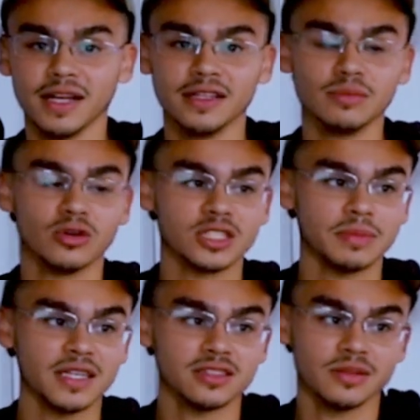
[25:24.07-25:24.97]
I need more
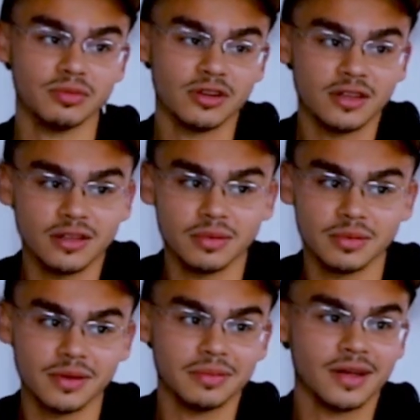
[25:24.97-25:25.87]
space to breathe,
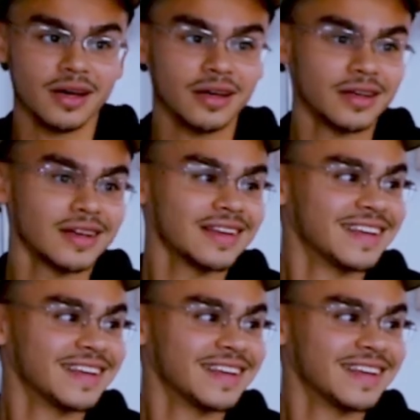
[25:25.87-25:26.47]
blah, blah, blah.